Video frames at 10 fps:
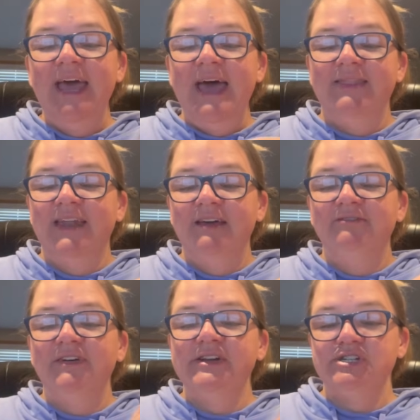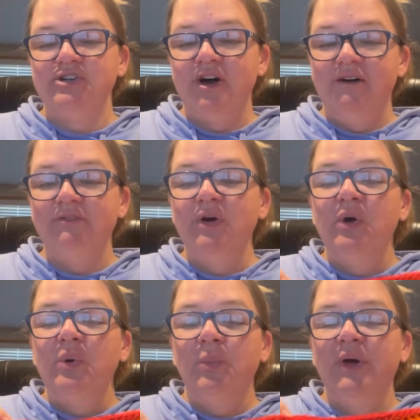And then I finished off
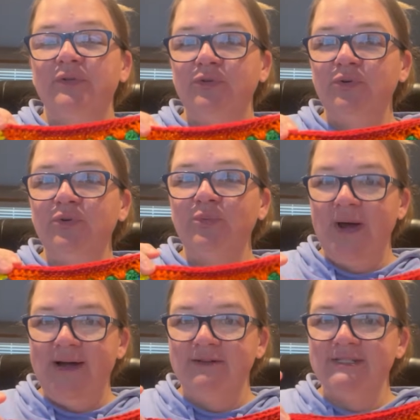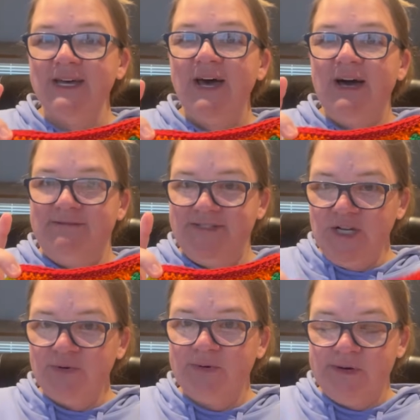with 2 rounds of
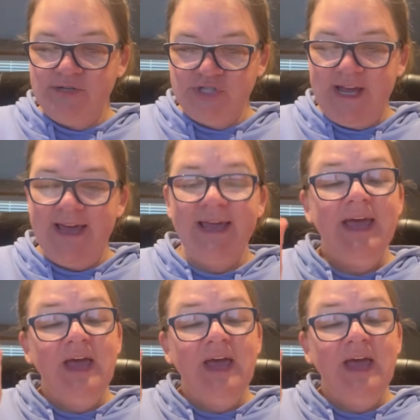single crochet.